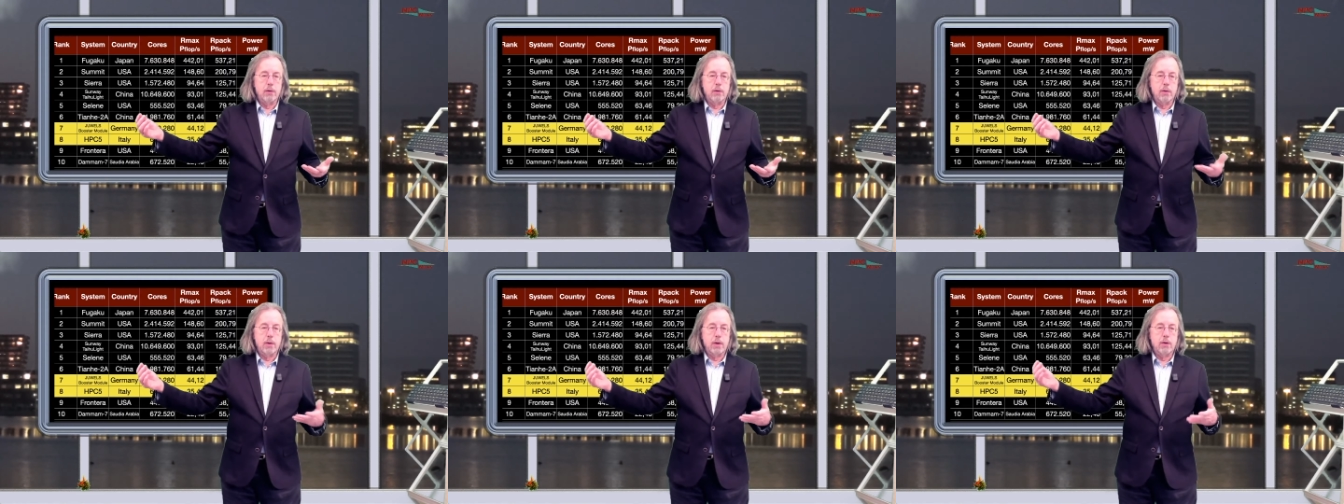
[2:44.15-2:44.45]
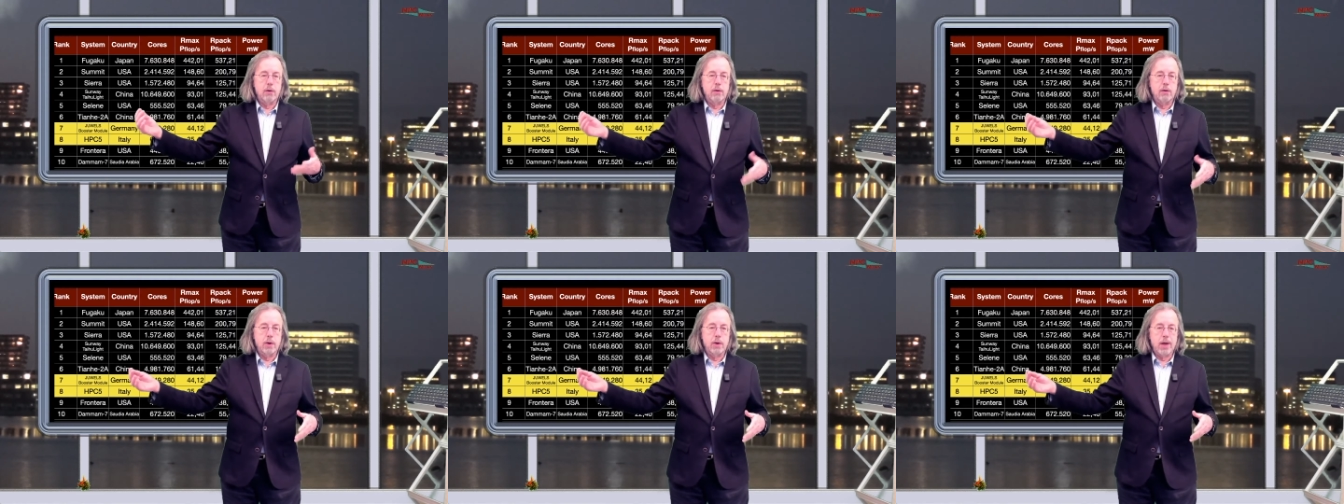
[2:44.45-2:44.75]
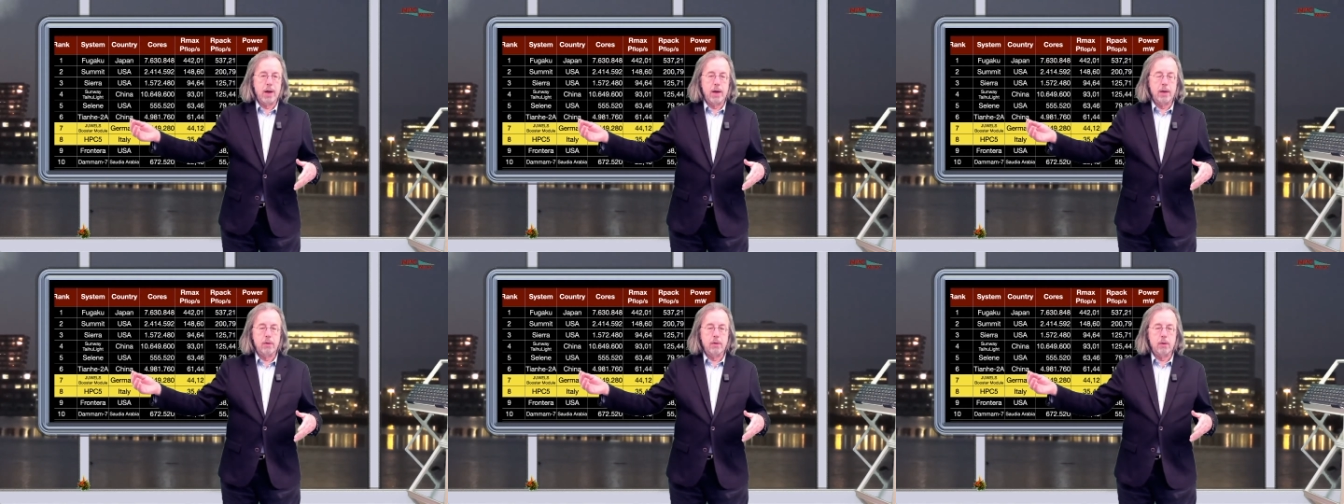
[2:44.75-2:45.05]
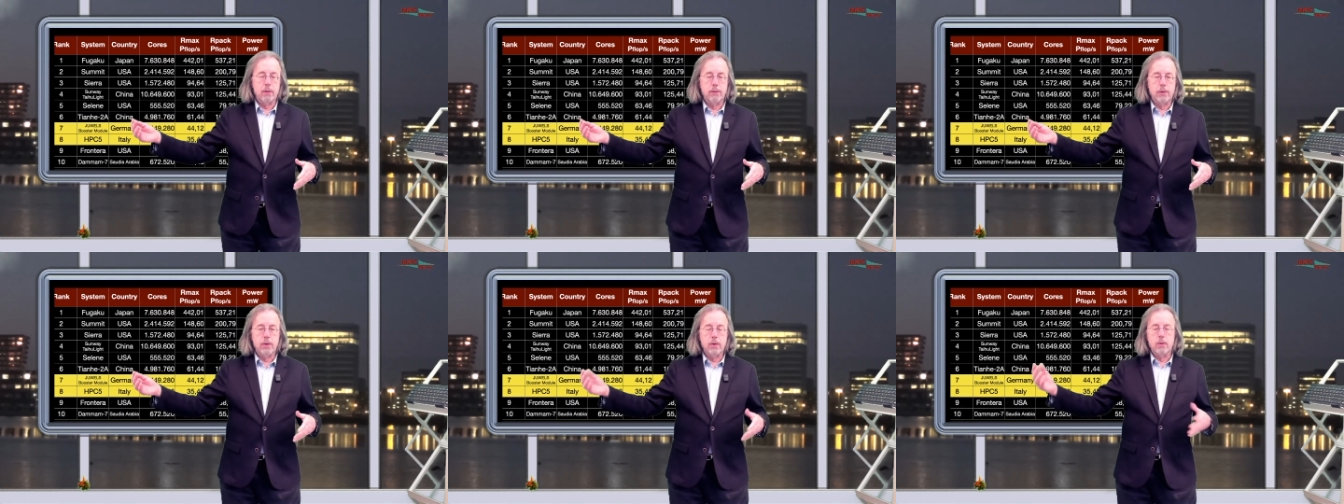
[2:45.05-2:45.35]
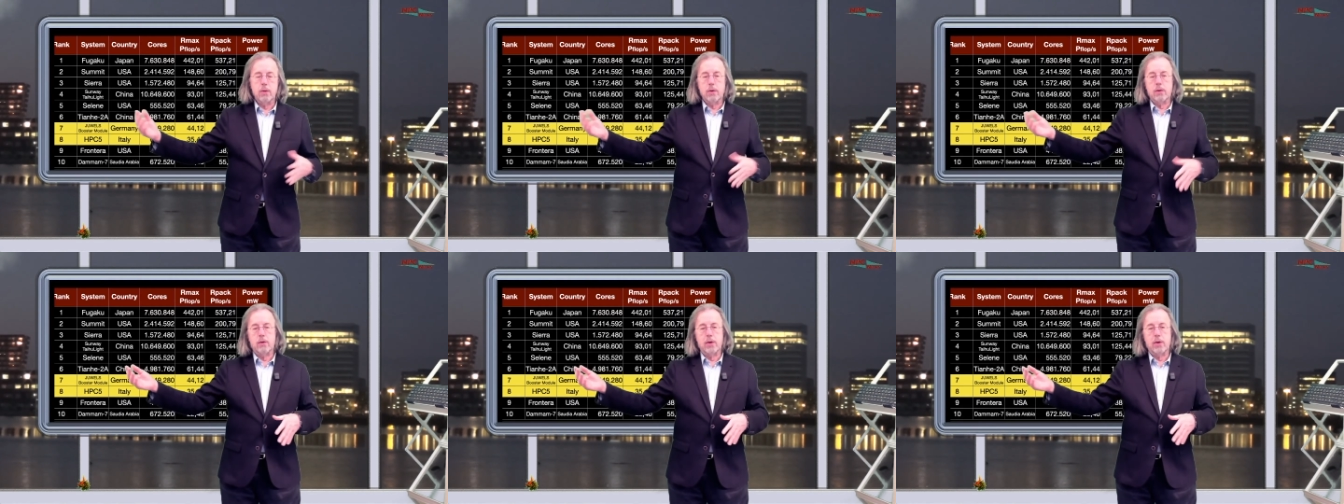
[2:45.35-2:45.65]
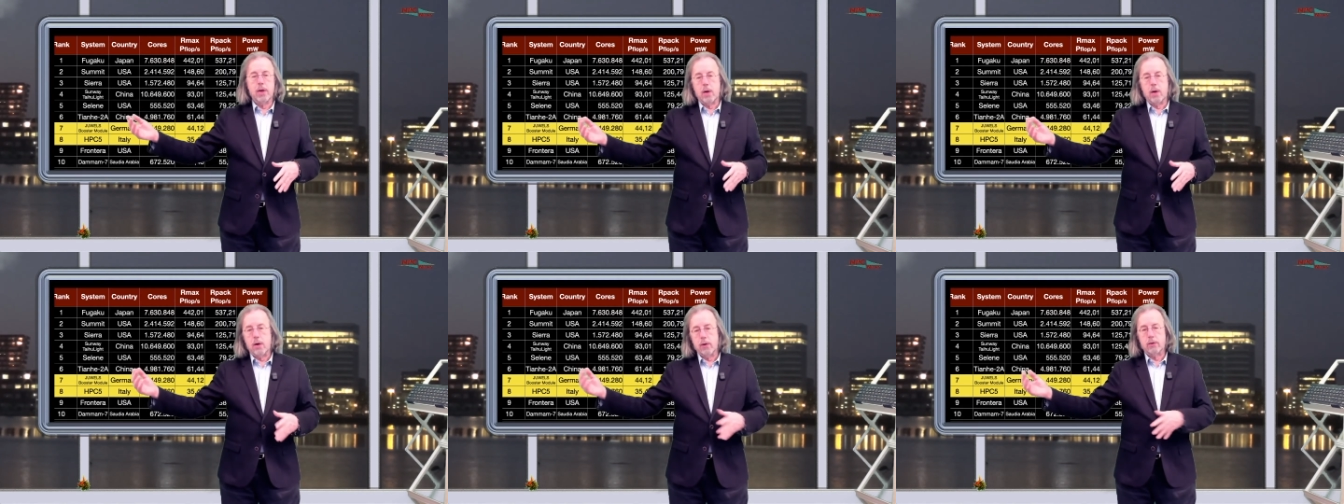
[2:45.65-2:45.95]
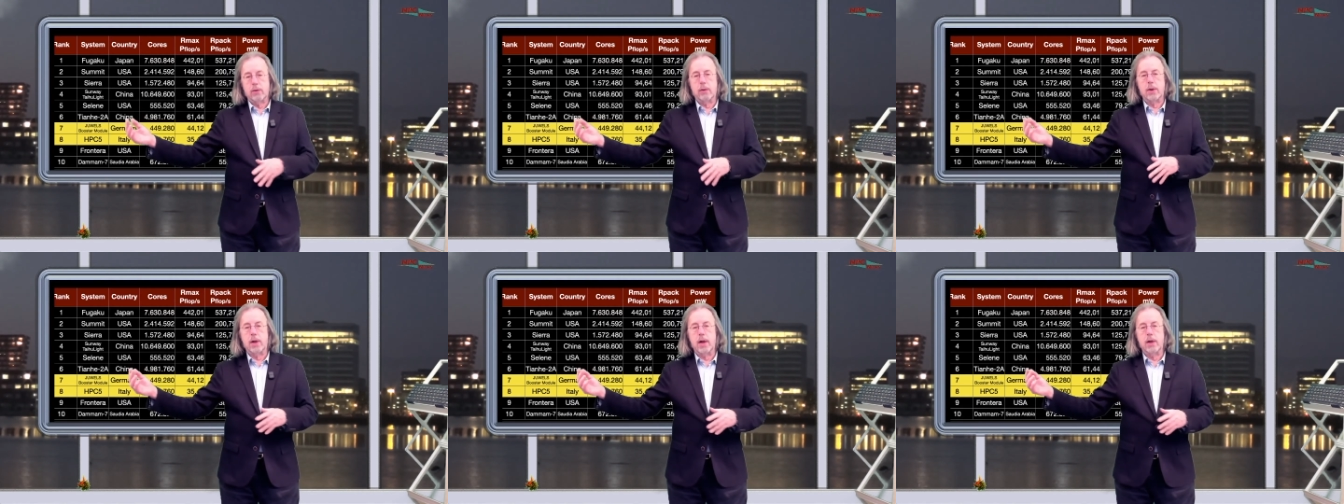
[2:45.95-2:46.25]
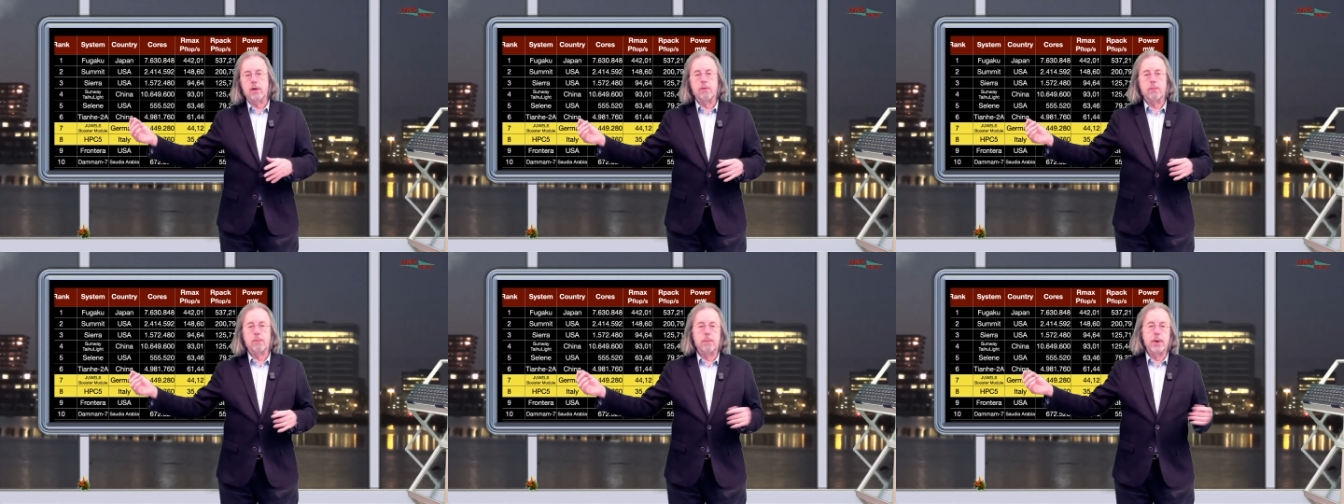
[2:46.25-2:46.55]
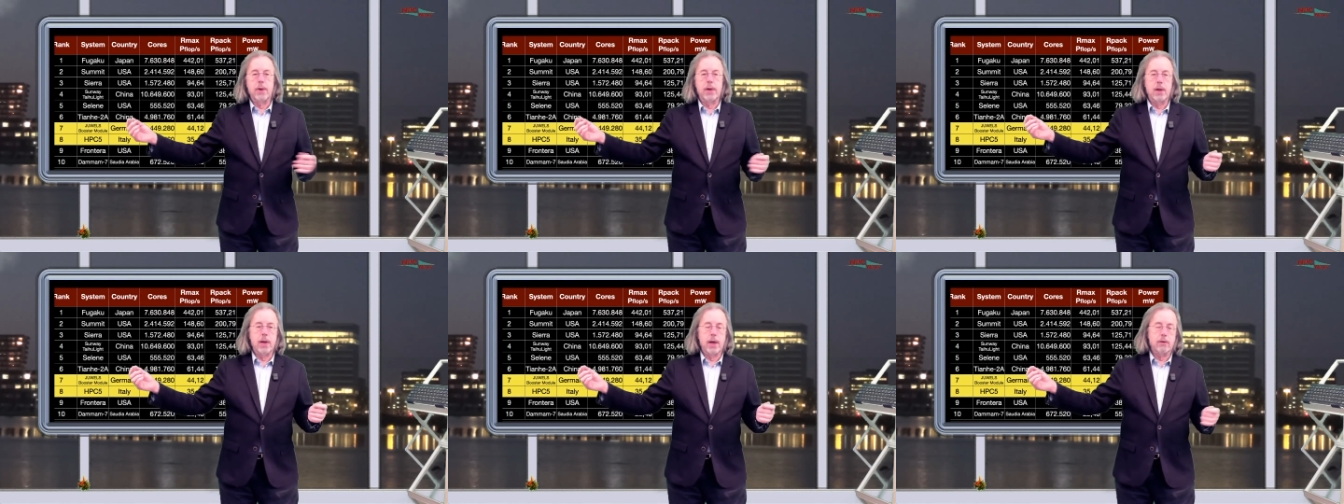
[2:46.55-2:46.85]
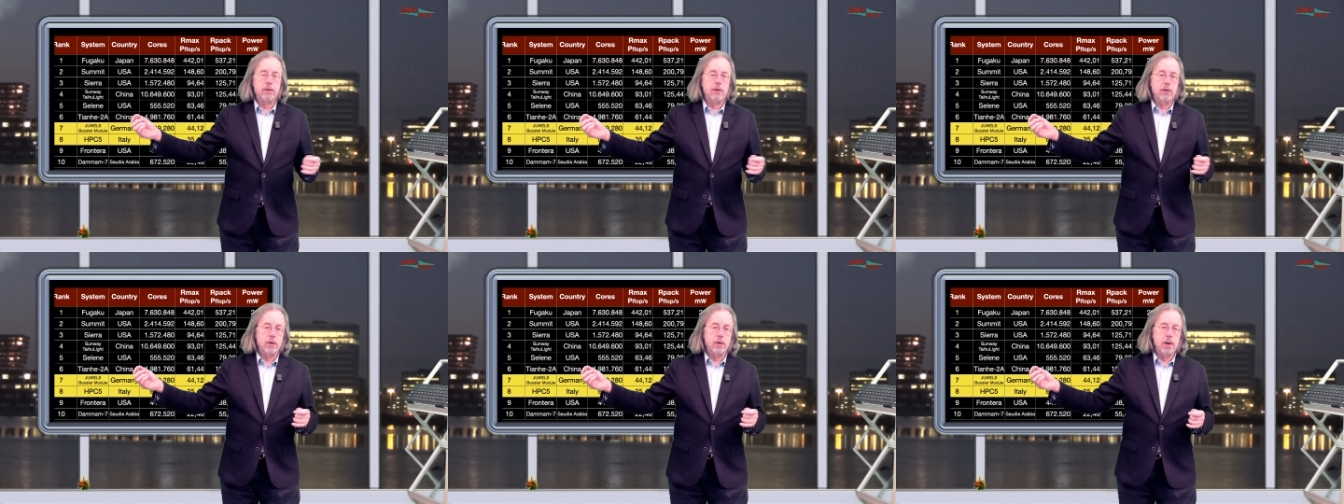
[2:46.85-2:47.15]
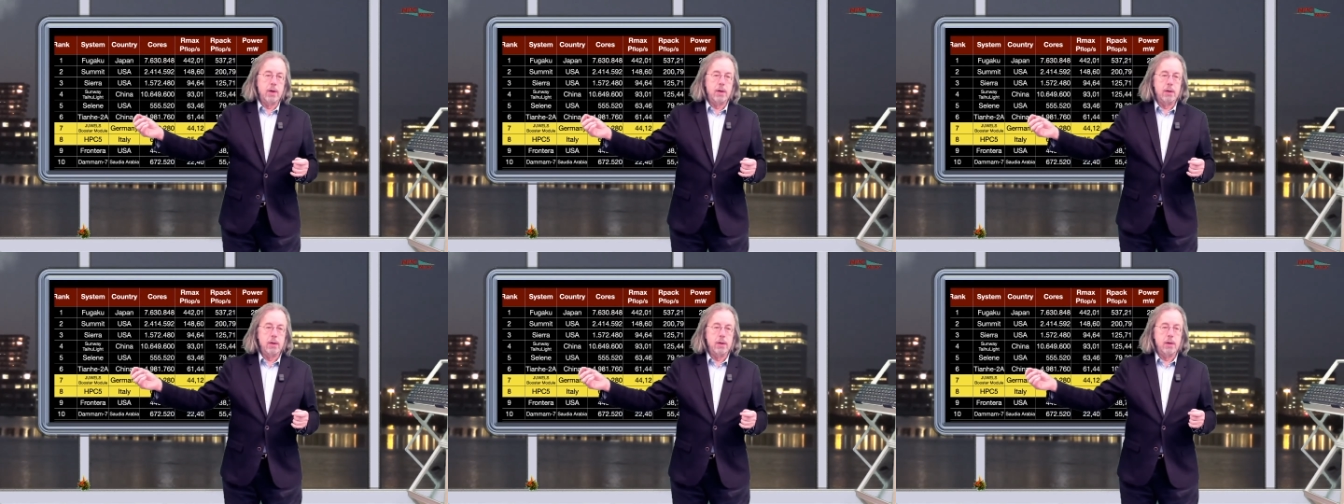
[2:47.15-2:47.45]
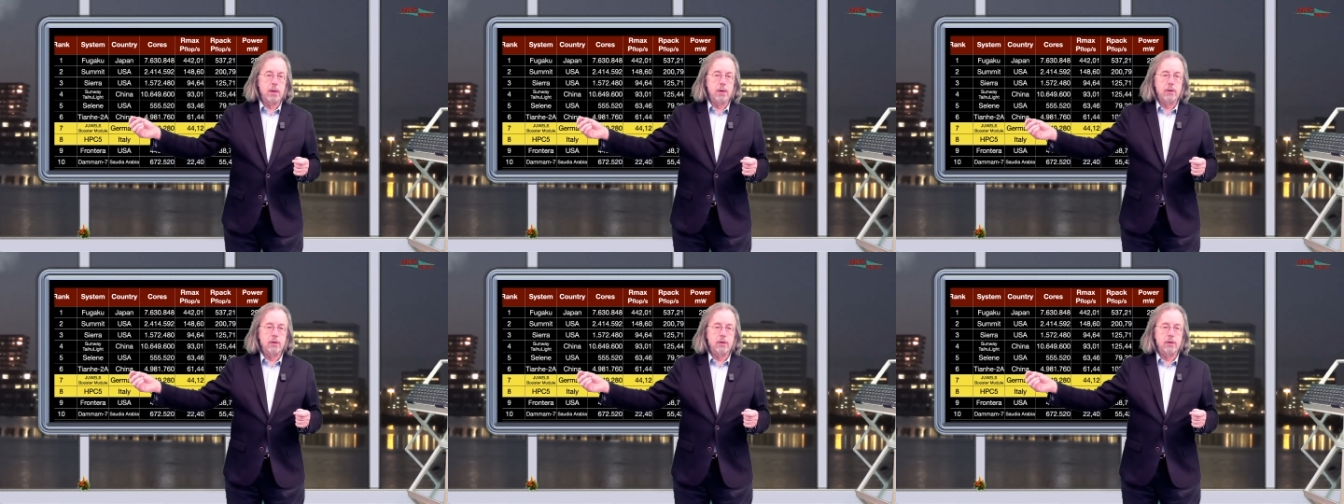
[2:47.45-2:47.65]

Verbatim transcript: So this is a kind of, you could say also a kind of pre-exascale